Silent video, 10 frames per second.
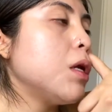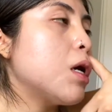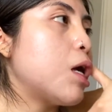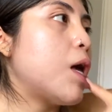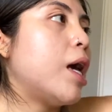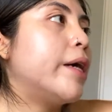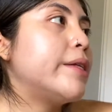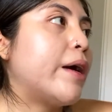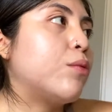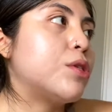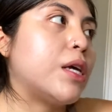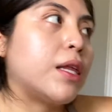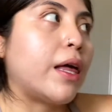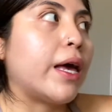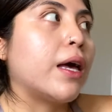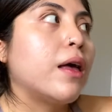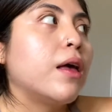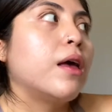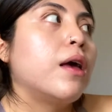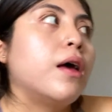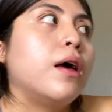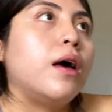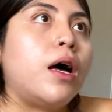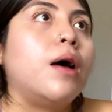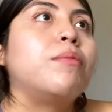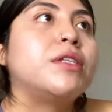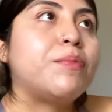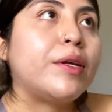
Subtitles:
And I will say, like, it's